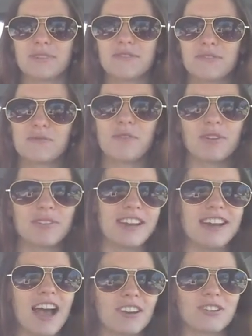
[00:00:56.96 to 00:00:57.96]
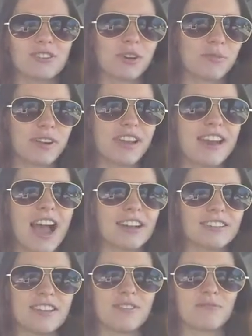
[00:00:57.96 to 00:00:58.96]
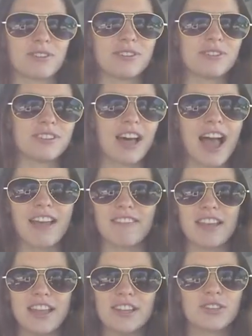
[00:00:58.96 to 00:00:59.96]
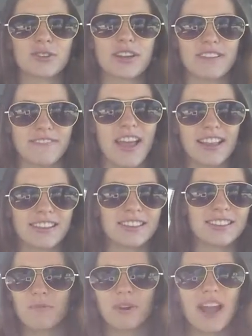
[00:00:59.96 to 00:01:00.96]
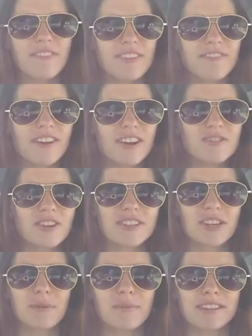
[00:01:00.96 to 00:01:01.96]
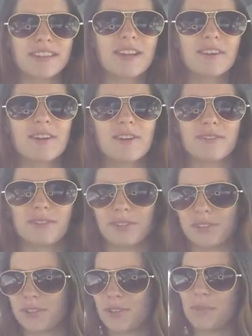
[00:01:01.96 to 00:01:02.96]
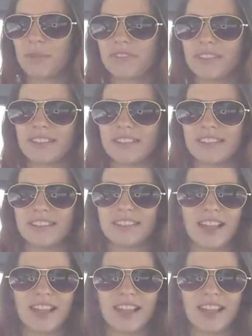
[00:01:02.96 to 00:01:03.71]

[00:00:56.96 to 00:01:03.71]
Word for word: Civil War reenactors are reenacting real live history events. We're having fun dressing up as heroes or supervillains